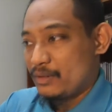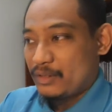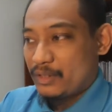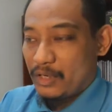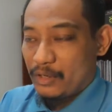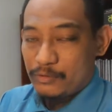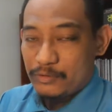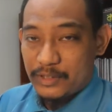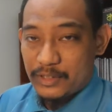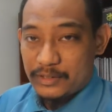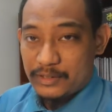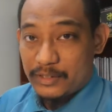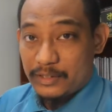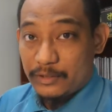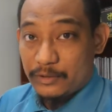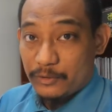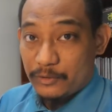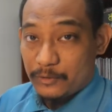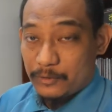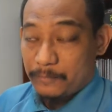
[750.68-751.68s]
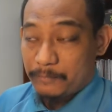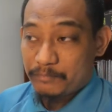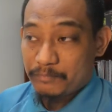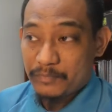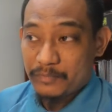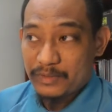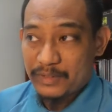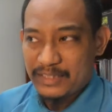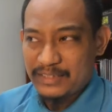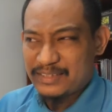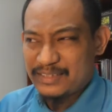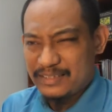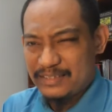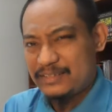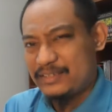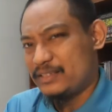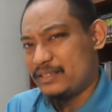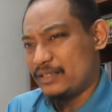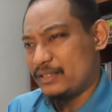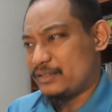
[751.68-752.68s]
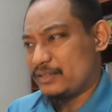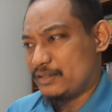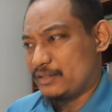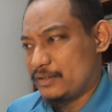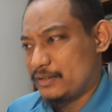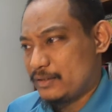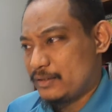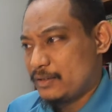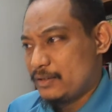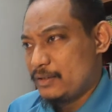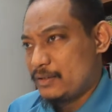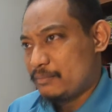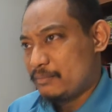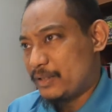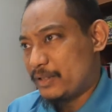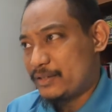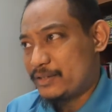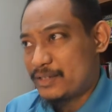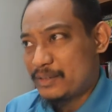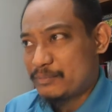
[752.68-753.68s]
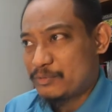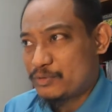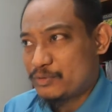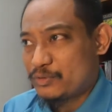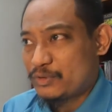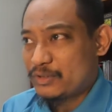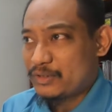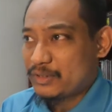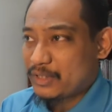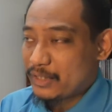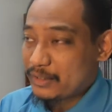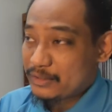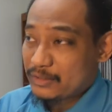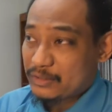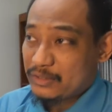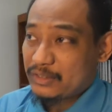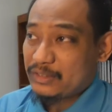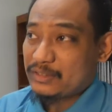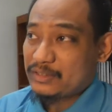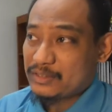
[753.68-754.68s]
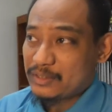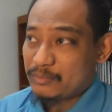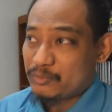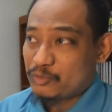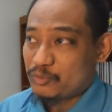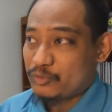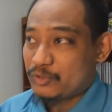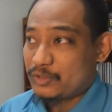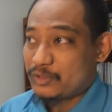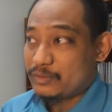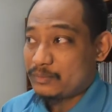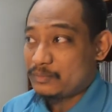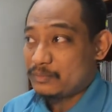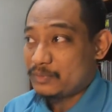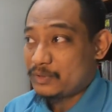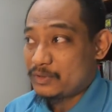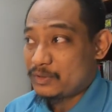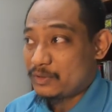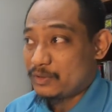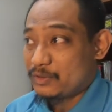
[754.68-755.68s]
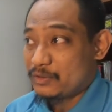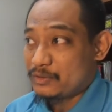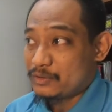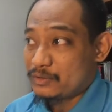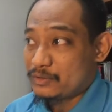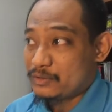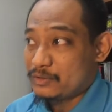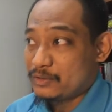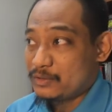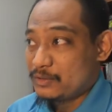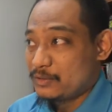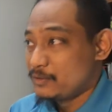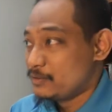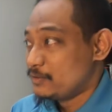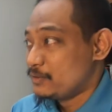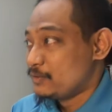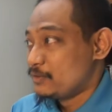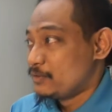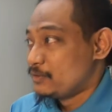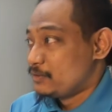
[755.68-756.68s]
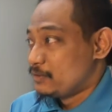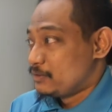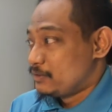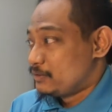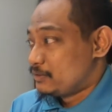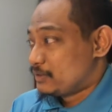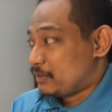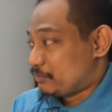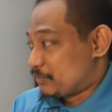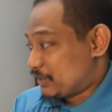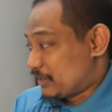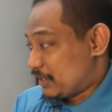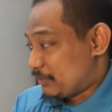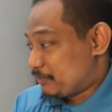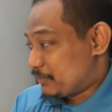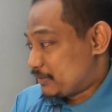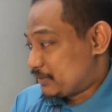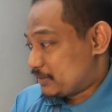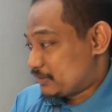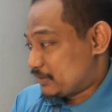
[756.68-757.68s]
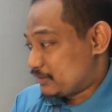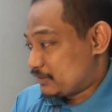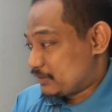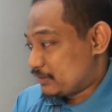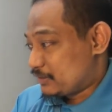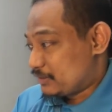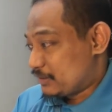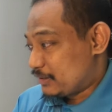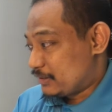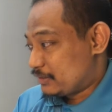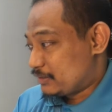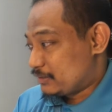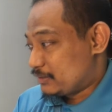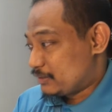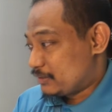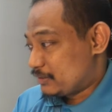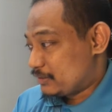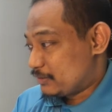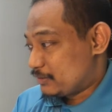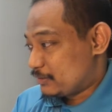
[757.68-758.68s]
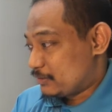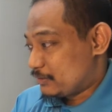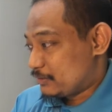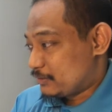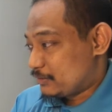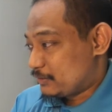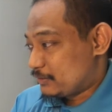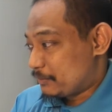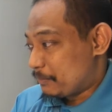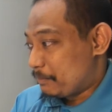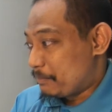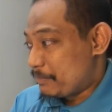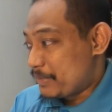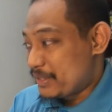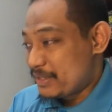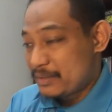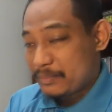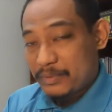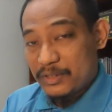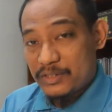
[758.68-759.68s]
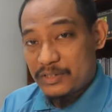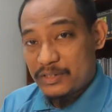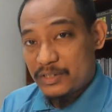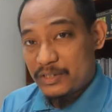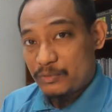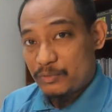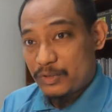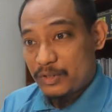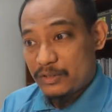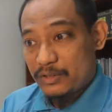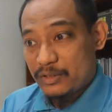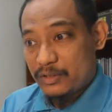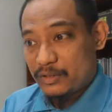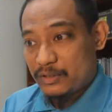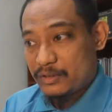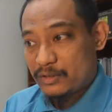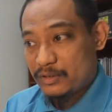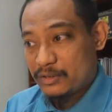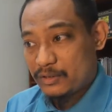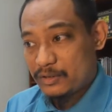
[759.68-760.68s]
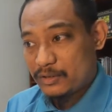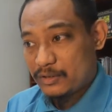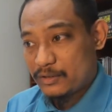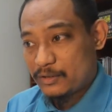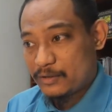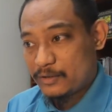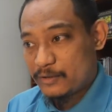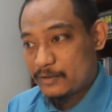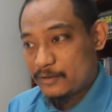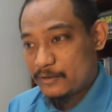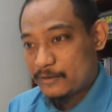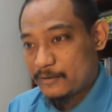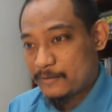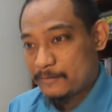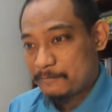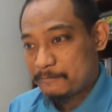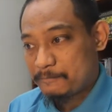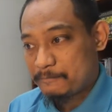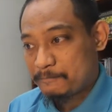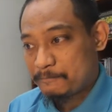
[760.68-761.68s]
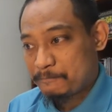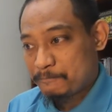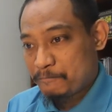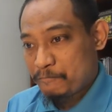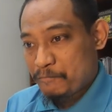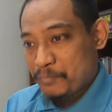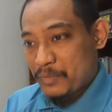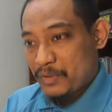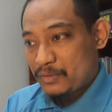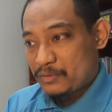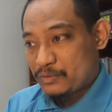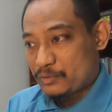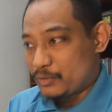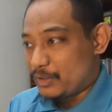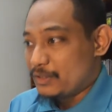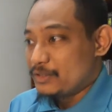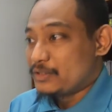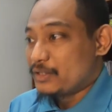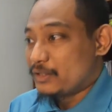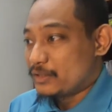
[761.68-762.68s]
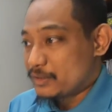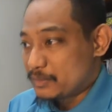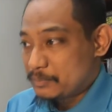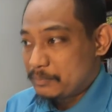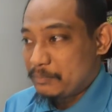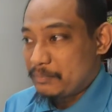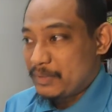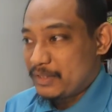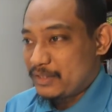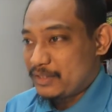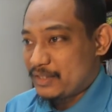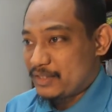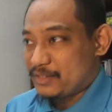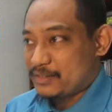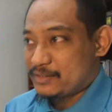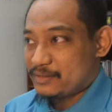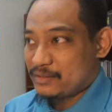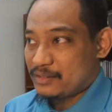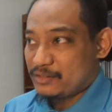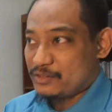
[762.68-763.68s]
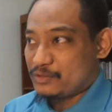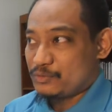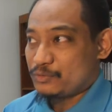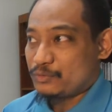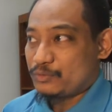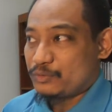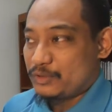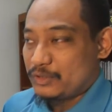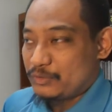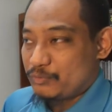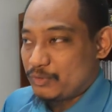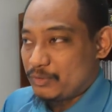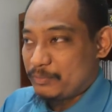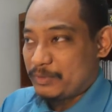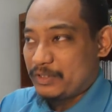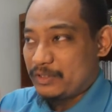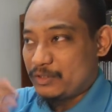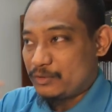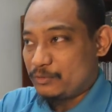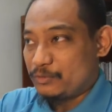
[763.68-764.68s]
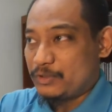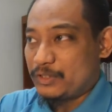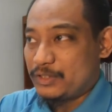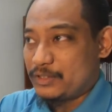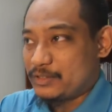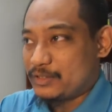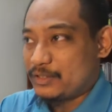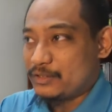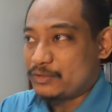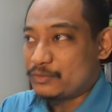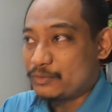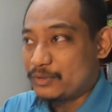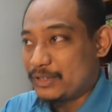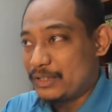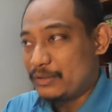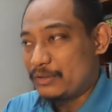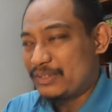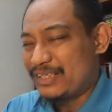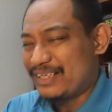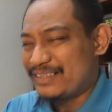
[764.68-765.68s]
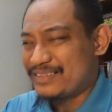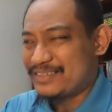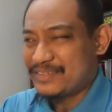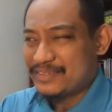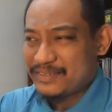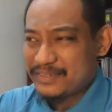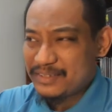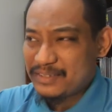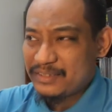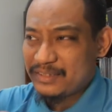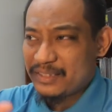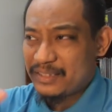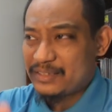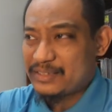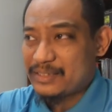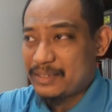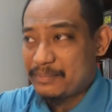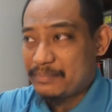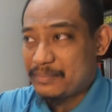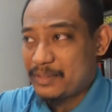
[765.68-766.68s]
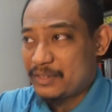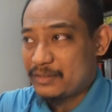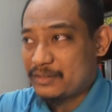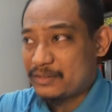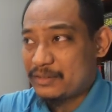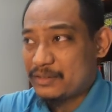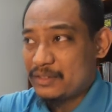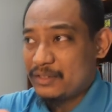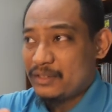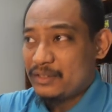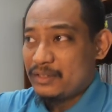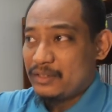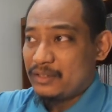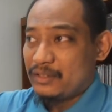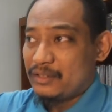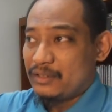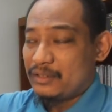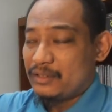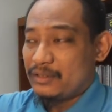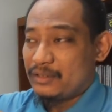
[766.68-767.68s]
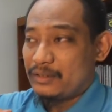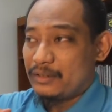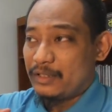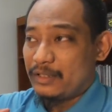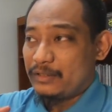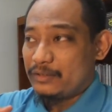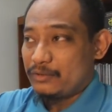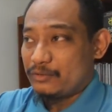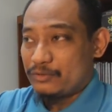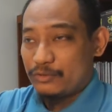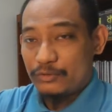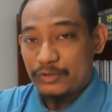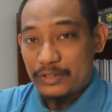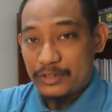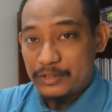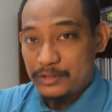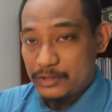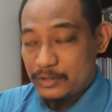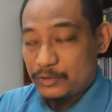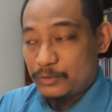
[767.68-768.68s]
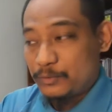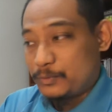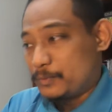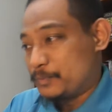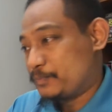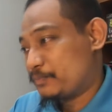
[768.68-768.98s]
I'll just ignore. That's easy, I think. But some student, because something happened, etc., that may be genuine, so I'll just make it as such, so it will be included as such, so they can still get some marks and not totally zero.